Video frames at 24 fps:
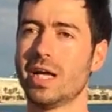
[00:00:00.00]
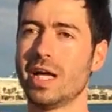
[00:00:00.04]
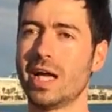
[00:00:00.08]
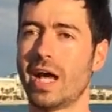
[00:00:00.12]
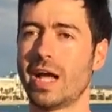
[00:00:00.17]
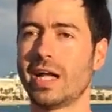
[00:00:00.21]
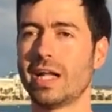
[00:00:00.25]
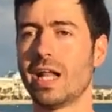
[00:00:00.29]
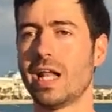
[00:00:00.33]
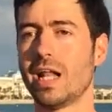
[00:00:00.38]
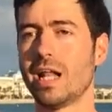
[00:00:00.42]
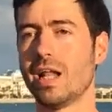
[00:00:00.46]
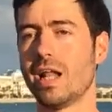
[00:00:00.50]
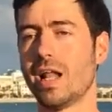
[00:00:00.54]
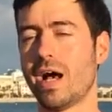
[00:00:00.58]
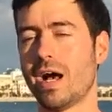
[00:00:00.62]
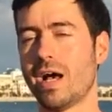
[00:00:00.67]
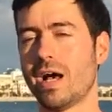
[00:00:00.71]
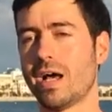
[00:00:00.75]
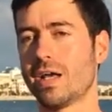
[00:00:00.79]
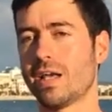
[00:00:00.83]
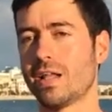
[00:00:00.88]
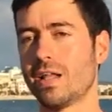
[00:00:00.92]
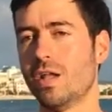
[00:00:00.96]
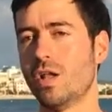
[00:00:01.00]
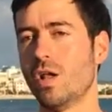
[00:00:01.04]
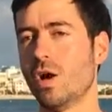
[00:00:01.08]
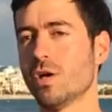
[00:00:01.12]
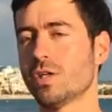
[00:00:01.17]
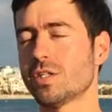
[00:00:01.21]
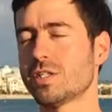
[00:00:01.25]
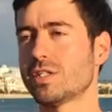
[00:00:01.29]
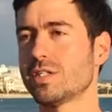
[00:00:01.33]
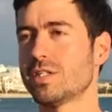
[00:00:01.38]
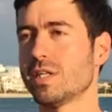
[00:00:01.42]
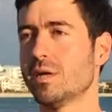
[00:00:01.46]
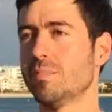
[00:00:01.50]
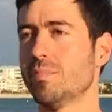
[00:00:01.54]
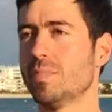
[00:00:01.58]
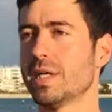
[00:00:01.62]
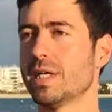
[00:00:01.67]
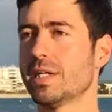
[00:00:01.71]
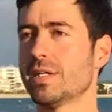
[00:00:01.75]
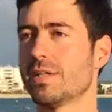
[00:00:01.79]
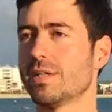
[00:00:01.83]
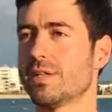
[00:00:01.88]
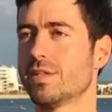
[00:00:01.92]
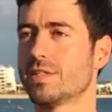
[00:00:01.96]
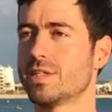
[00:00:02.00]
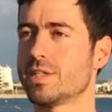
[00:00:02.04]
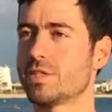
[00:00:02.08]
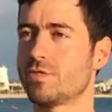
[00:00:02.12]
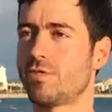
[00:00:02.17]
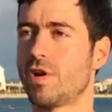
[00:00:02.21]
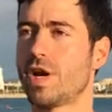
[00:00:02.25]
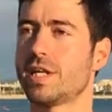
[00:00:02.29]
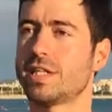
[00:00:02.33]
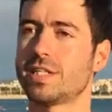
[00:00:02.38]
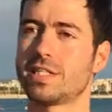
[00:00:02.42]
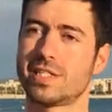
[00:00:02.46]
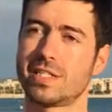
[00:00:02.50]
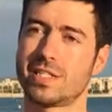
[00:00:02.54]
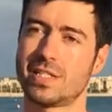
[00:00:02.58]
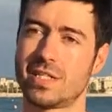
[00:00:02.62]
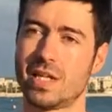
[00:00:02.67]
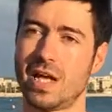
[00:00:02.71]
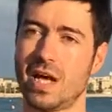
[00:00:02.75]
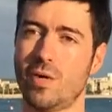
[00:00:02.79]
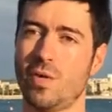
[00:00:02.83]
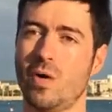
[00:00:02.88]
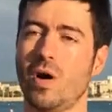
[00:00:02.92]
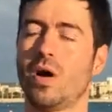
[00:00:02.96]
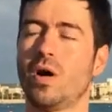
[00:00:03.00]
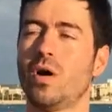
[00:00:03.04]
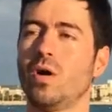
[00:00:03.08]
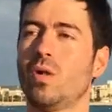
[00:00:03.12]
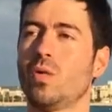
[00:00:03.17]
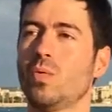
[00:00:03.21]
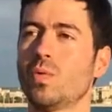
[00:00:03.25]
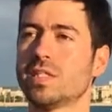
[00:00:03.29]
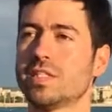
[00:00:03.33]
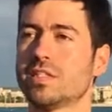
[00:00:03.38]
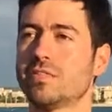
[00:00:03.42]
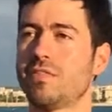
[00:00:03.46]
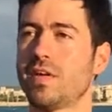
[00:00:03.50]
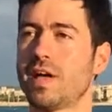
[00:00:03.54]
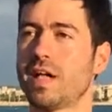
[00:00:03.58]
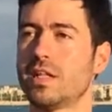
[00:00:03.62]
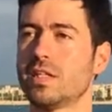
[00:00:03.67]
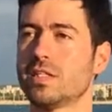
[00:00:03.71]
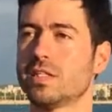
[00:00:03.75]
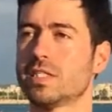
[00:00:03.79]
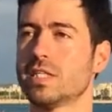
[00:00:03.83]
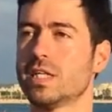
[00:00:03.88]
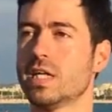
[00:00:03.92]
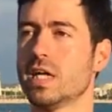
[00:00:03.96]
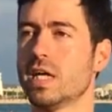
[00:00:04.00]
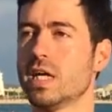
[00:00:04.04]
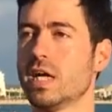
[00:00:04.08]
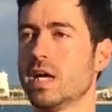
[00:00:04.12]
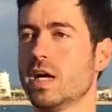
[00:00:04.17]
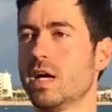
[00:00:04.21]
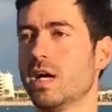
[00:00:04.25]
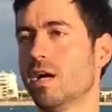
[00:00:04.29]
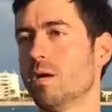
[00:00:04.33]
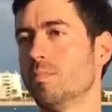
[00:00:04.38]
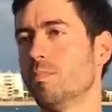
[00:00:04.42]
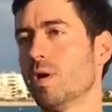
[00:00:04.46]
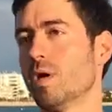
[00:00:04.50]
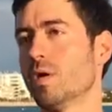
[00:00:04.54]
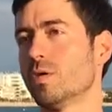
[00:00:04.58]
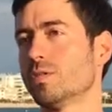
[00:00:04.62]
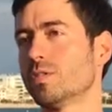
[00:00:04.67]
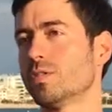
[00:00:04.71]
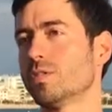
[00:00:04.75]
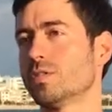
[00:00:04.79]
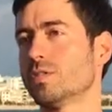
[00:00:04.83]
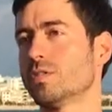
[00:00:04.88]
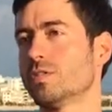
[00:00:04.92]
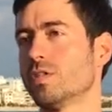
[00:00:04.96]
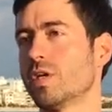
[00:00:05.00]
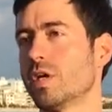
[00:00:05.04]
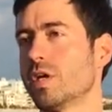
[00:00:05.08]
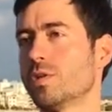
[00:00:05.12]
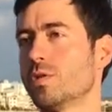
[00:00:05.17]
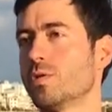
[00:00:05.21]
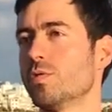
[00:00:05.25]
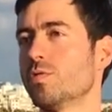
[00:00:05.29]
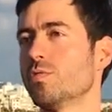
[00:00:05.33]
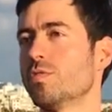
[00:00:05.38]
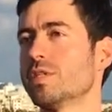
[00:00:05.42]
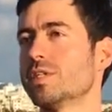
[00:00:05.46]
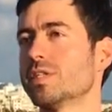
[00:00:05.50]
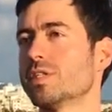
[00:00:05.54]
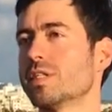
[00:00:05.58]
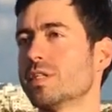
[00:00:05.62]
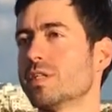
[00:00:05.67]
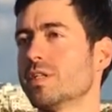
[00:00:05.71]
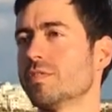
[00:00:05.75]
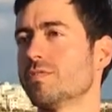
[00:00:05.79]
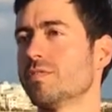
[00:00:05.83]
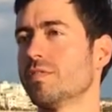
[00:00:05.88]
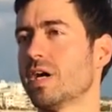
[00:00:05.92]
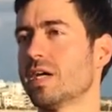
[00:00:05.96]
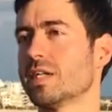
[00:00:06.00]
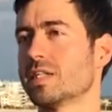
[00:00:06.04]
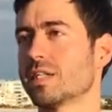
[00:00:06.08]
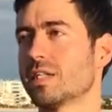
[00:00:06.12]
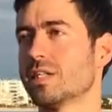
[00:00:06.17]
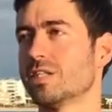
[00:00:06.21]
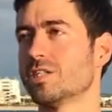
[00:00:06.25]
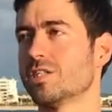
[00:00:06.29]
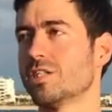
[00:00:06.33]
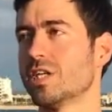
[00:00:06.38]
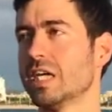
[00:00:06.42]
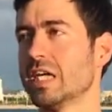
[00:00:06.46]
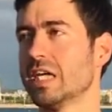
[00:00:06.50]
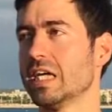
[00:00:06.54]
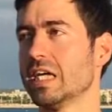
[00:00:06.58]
and I lost a bit the stress I always felt about endurance and fast catch.